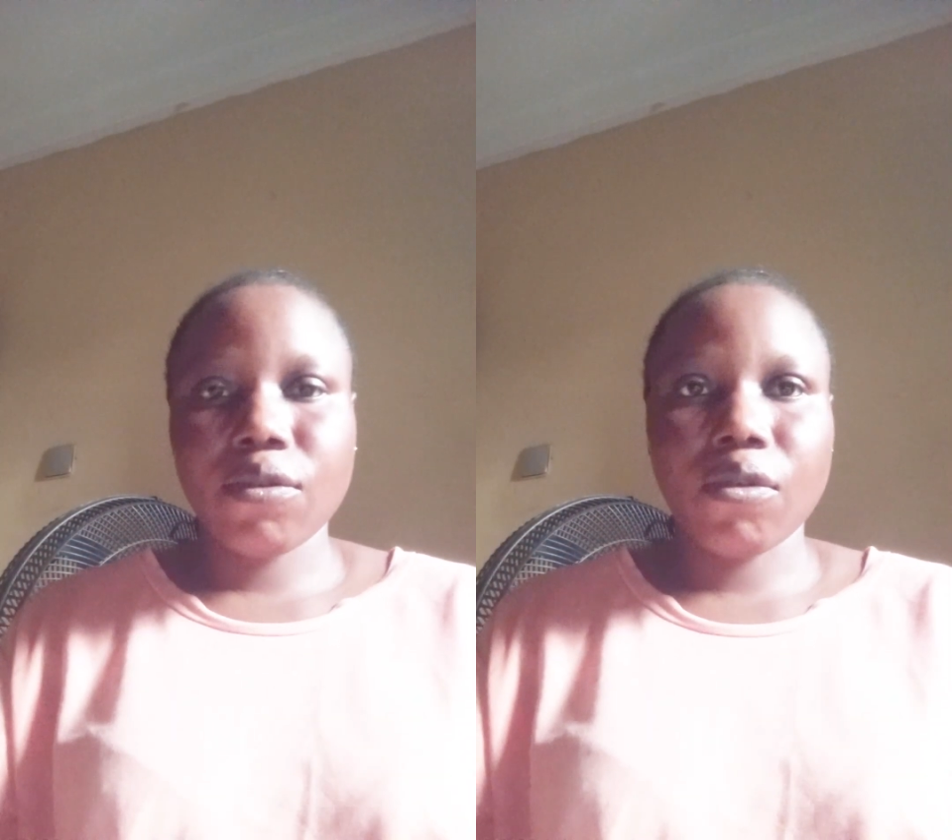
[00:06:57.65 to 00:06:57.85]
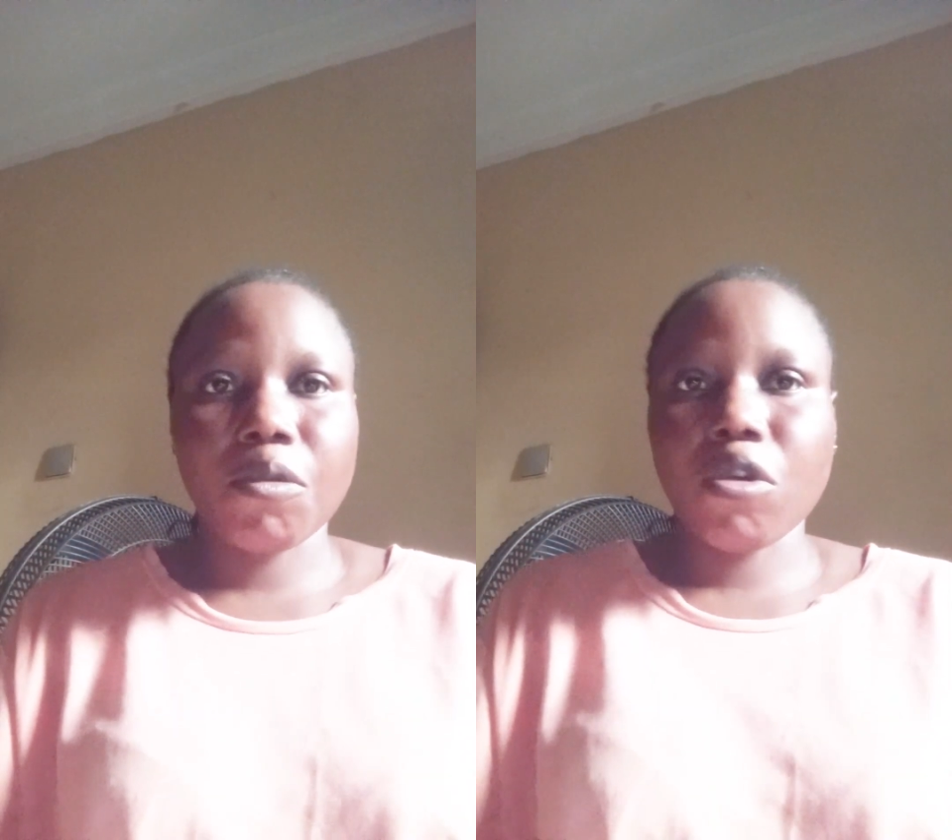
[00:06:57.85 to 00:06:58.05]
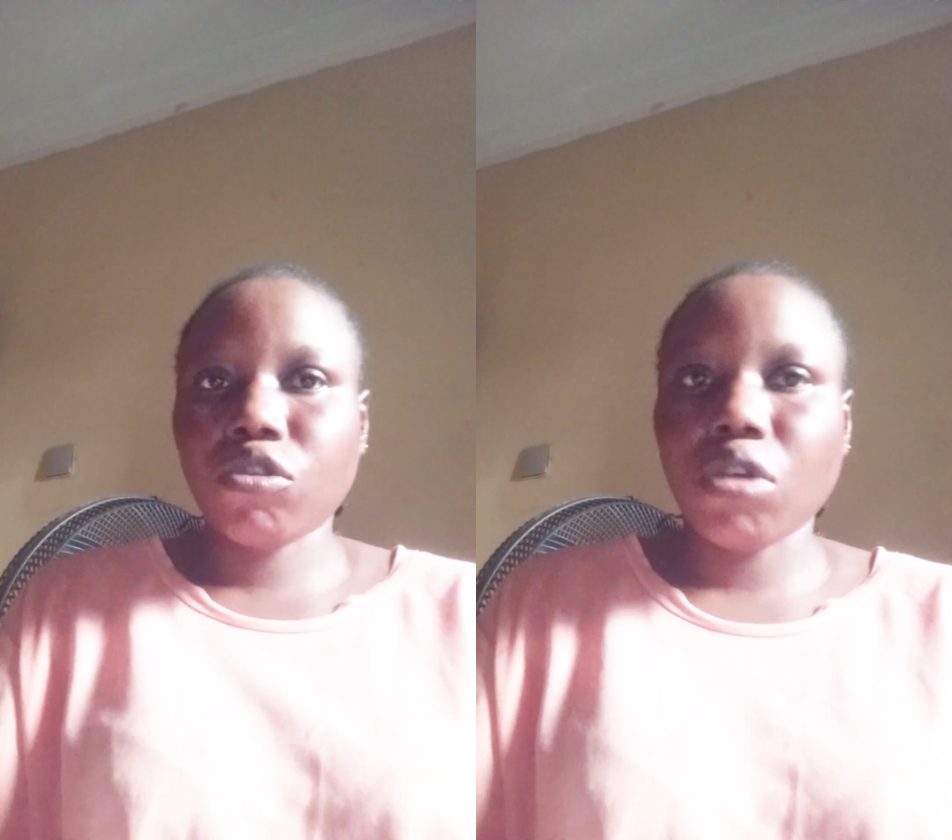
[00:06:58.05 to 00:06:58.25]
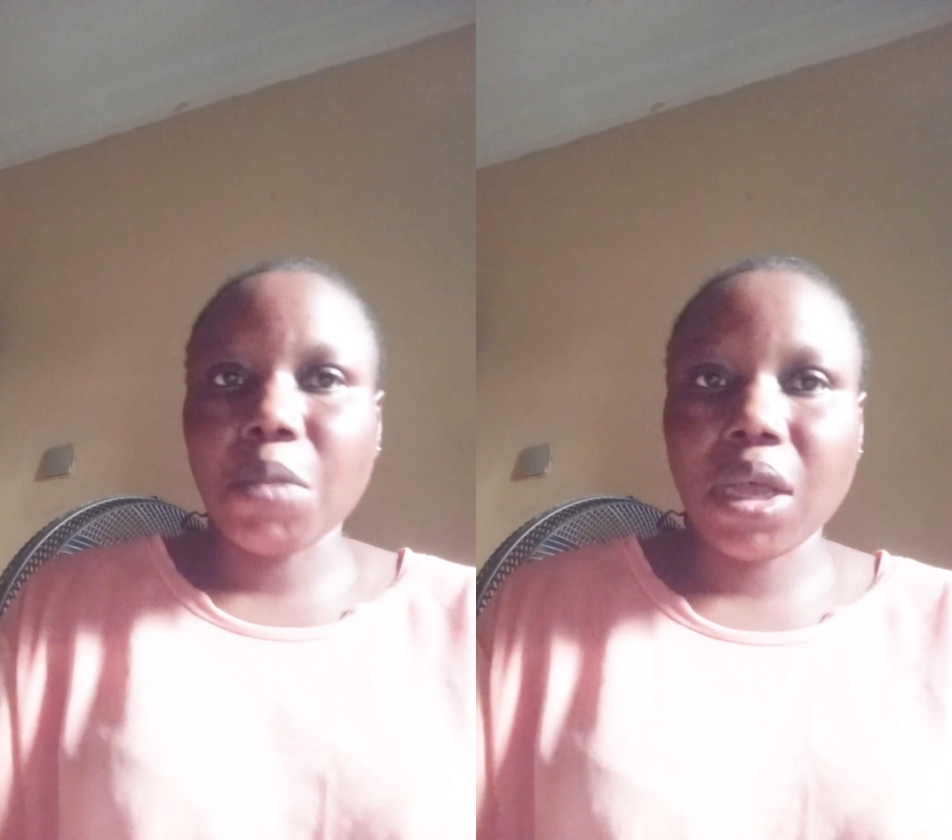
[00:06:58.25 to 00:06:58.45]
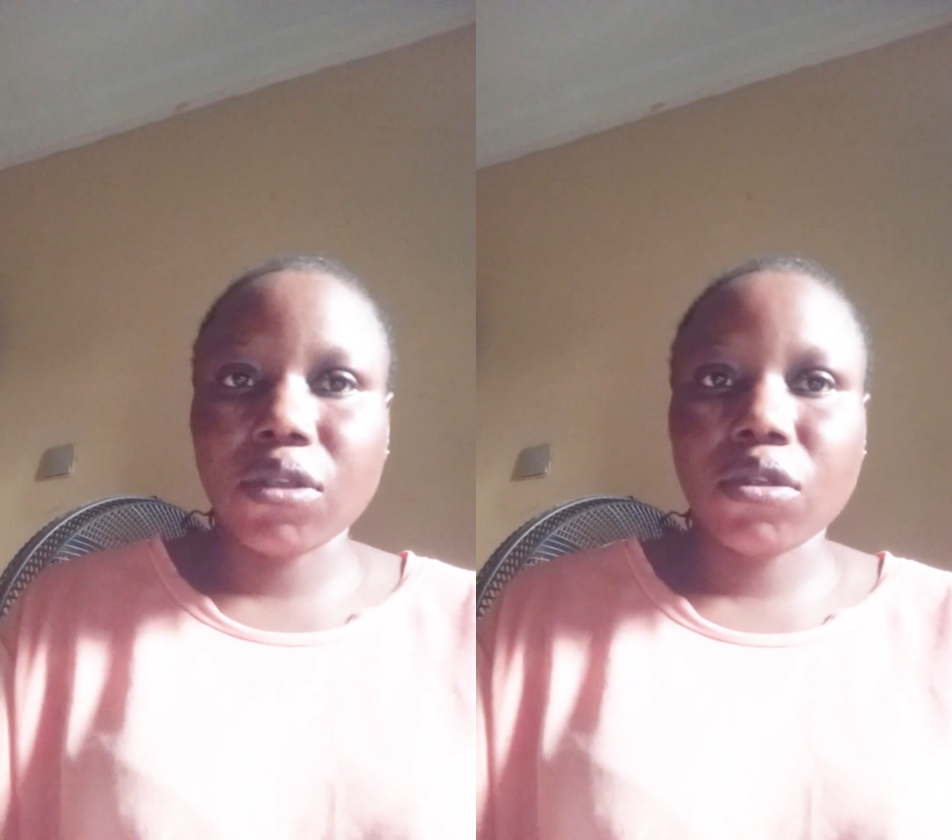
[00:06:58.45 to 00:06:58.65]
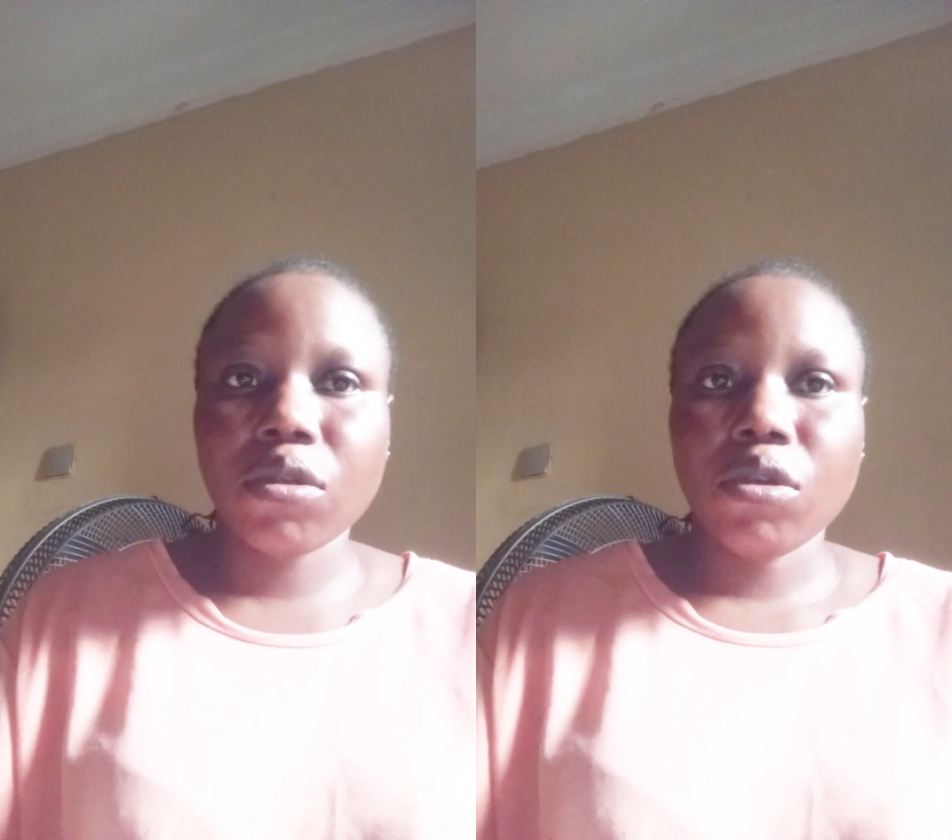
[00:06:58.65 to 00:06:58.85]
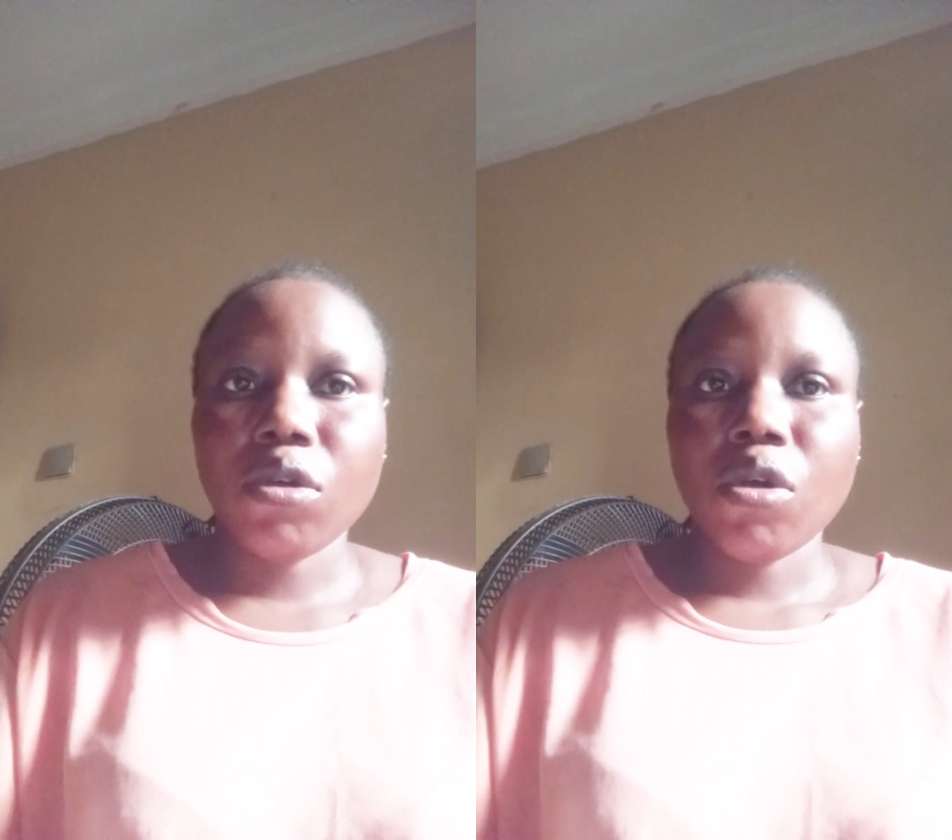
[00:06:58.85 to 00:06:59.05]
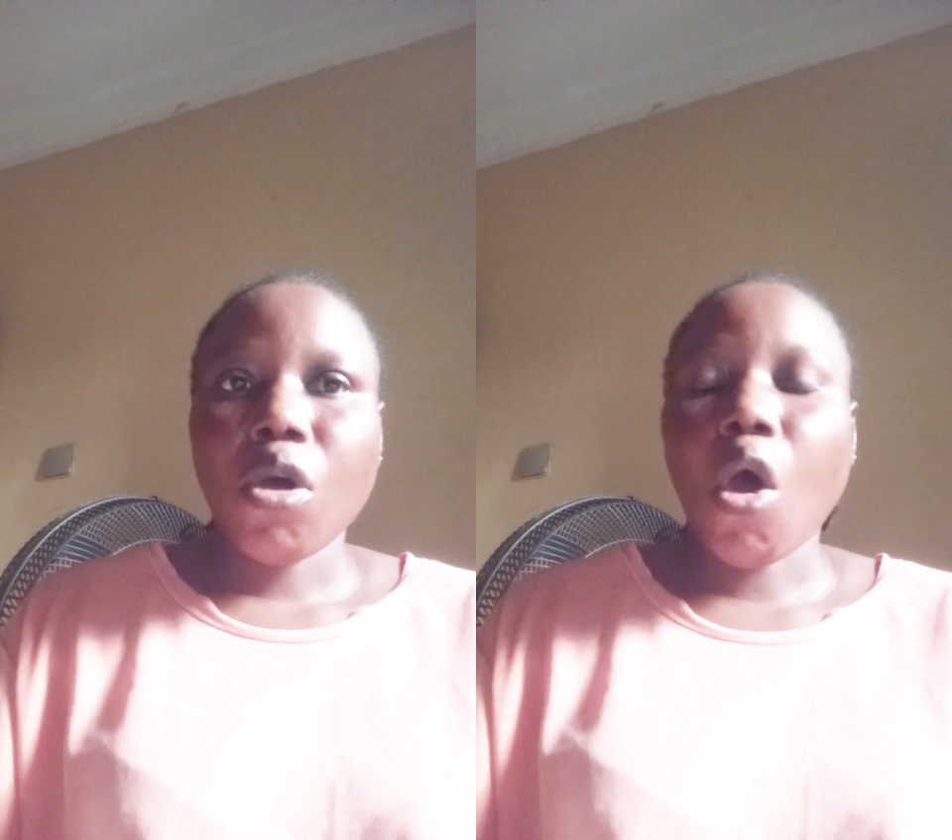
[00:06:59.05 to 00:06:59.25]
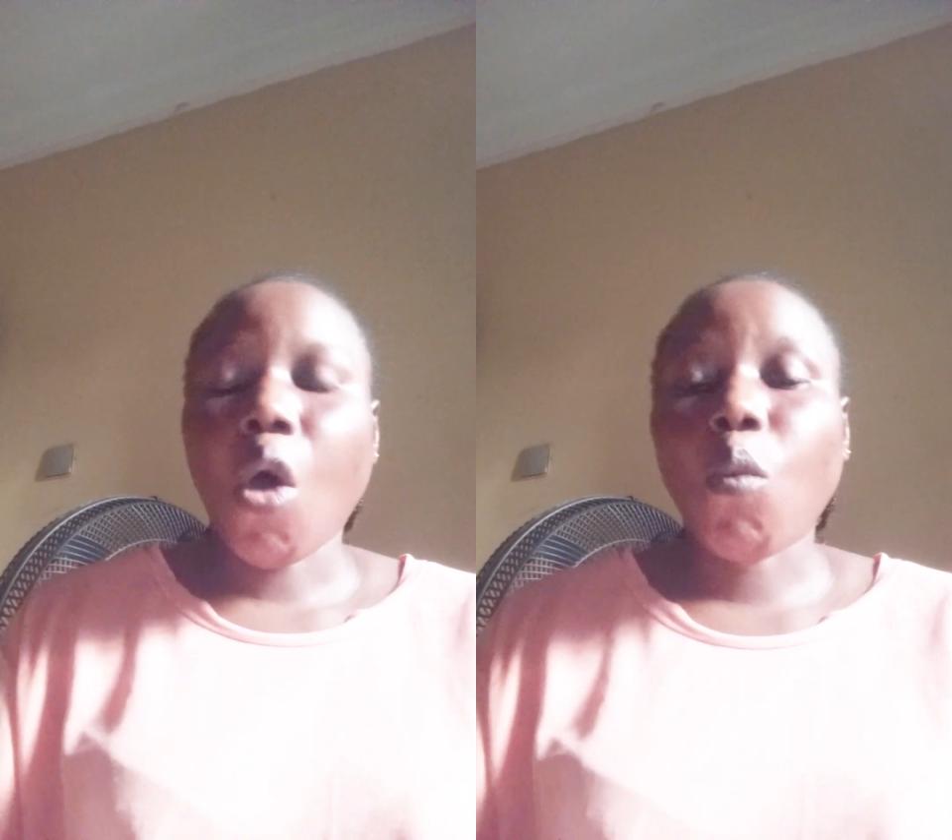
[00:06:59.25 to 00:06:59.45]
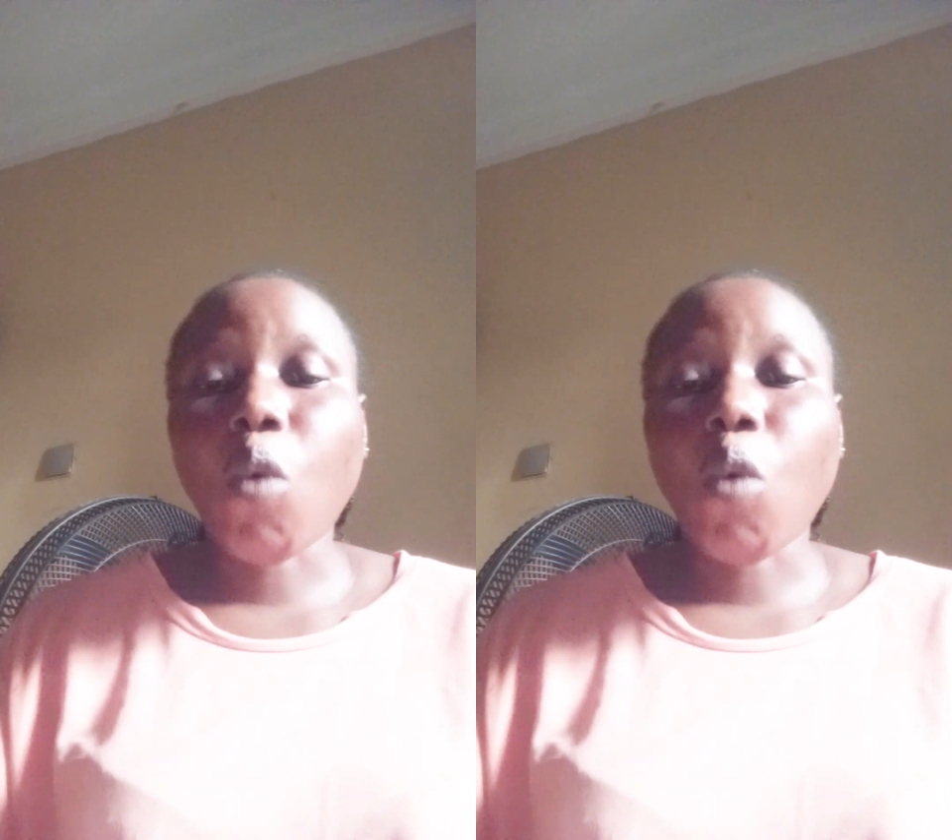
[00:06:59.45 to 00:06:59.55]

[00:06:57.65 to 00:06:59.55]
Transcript: from customers, or